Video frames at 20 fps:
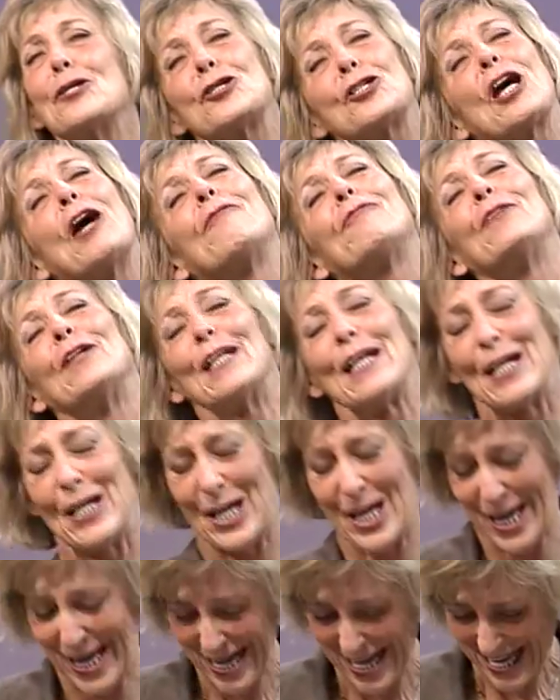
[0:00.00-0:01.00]

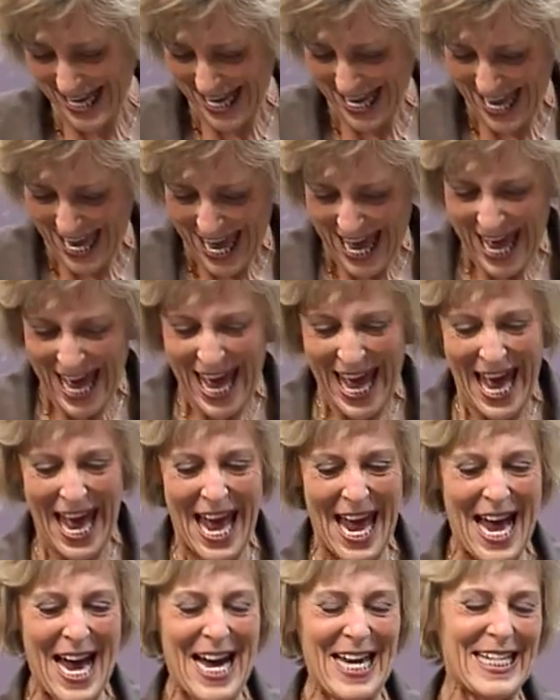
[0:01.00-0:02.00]
Schefflera.
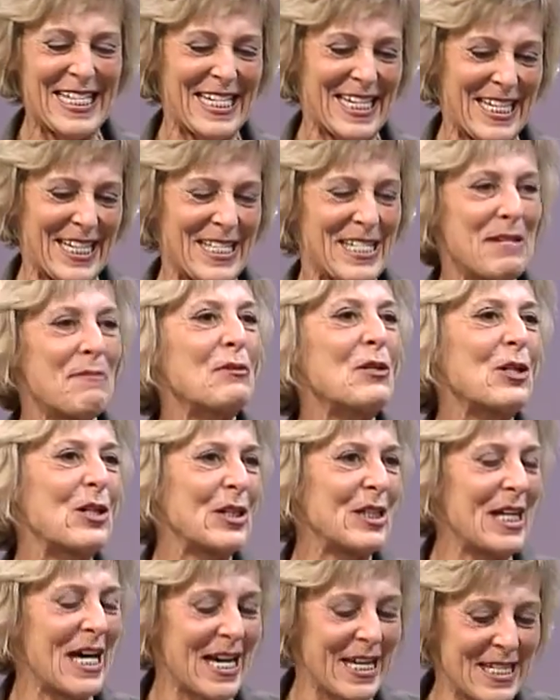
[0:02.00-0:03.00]
And some
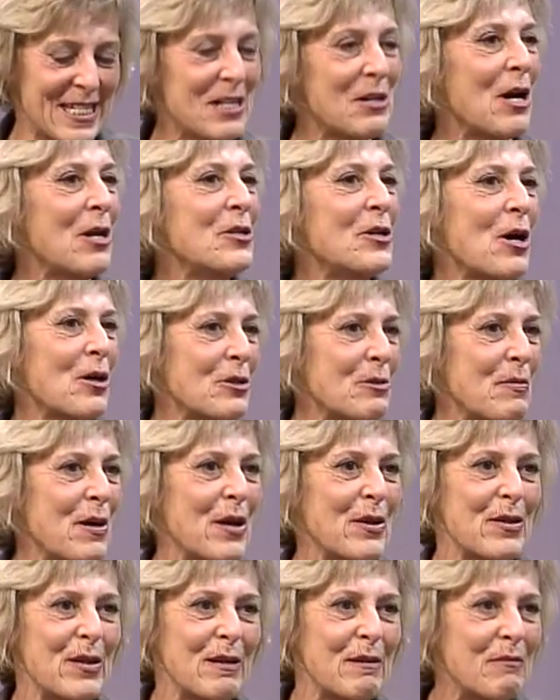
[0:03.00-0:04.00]
lookalikes. I talked
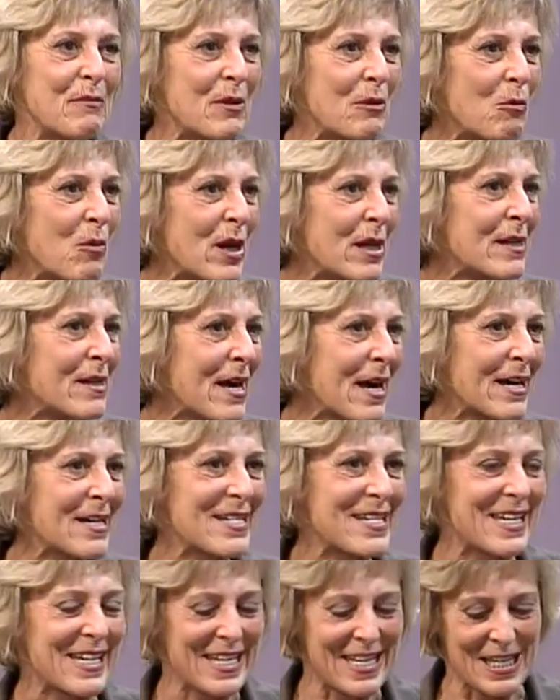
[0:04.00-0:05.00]
about the Windex,
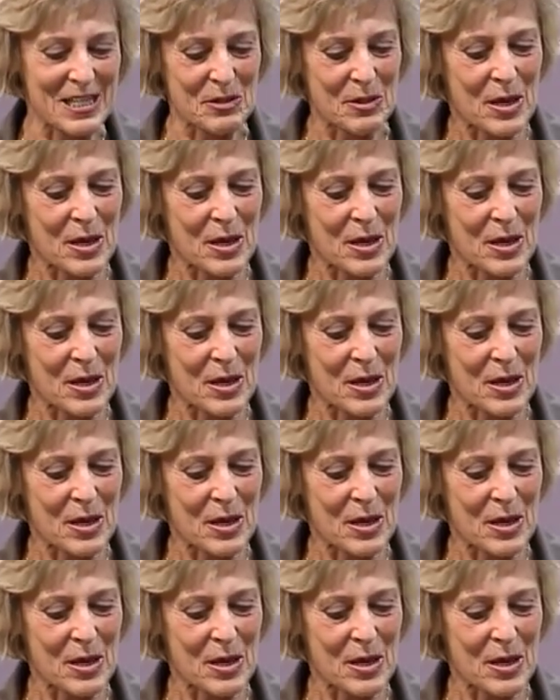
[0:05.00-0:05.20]
the kids.